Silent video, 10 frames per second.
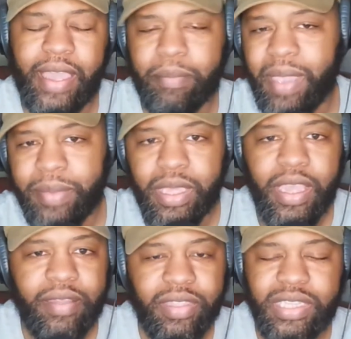Like maybe
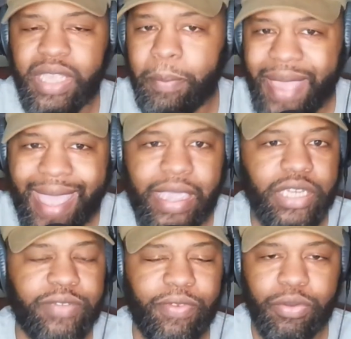sub
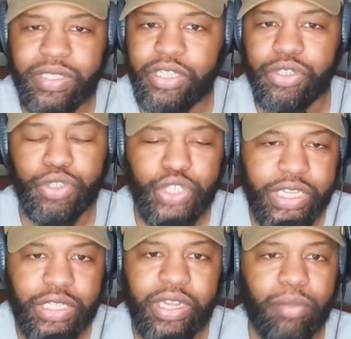package folks that you're
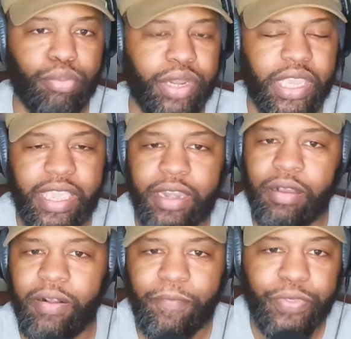just going to bring in on